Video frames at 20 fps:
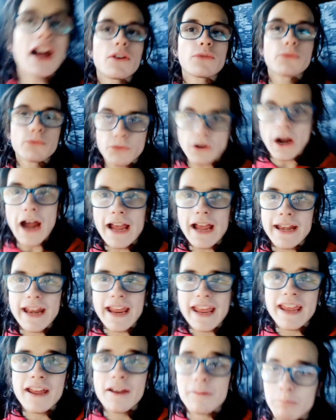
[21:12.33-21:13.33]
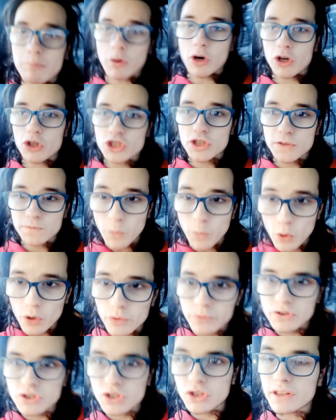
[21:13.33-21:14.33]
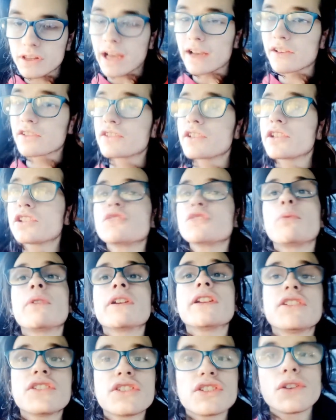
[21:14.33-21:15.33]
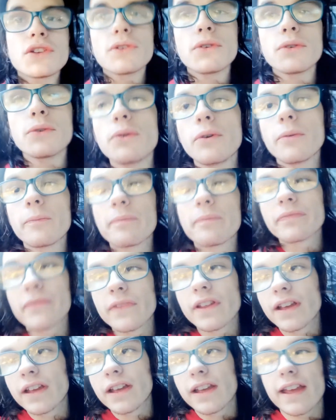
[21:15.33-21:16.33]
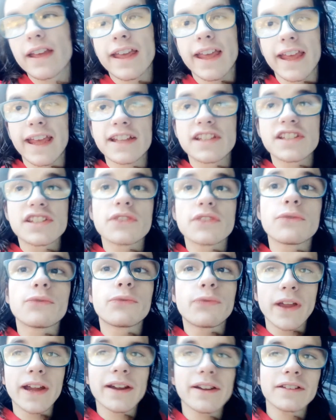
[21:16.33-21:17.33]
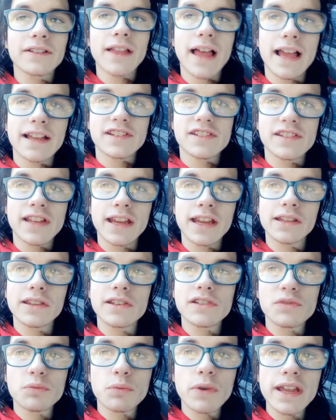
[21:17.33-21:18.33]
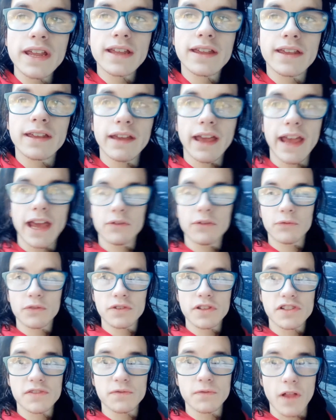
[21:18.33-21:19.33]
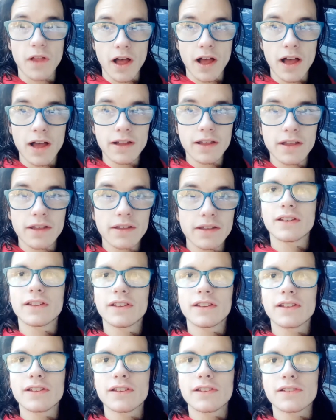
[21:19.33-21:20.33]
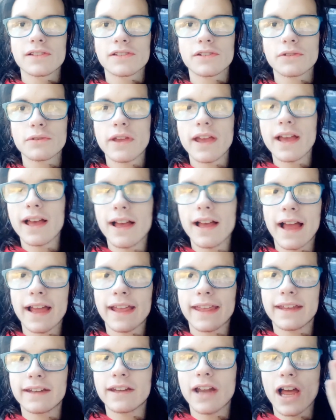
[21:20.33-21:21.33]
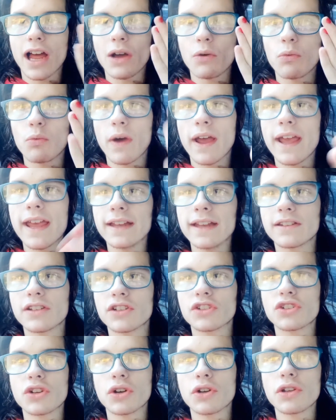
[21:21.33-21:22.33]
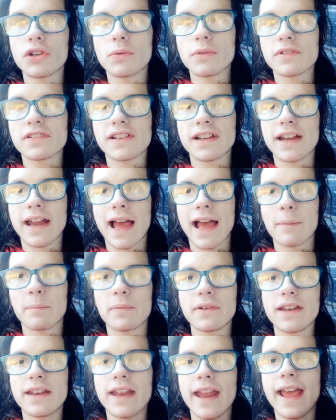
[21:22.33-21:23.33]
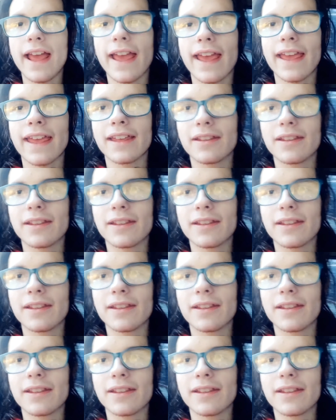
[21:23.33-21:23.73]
Friday, March 4th, 2022. It's the very last day of this week and for this vlog. So yeah, I cannot wait to show you what's gonna happen today.